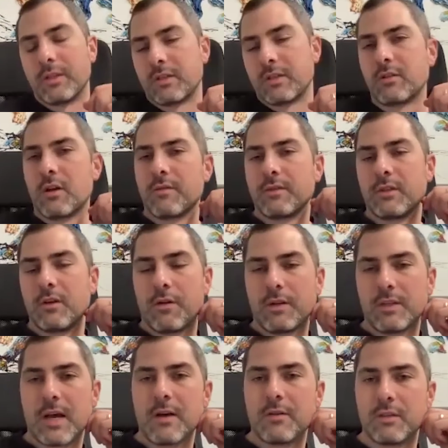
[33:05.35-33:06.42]
It's because obviously all
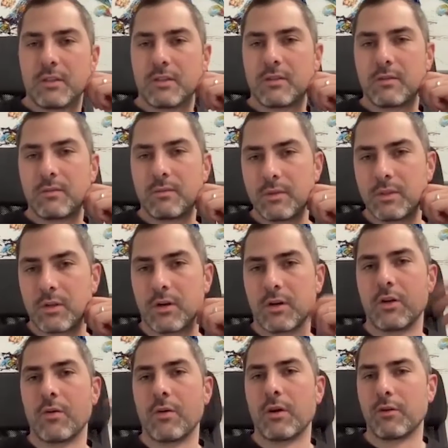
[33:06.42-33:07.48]
these houses
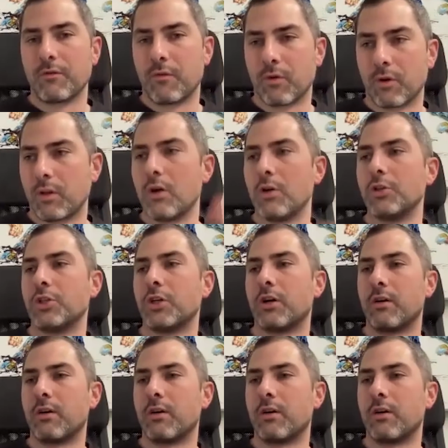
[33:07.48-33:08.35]
started going into foreclosure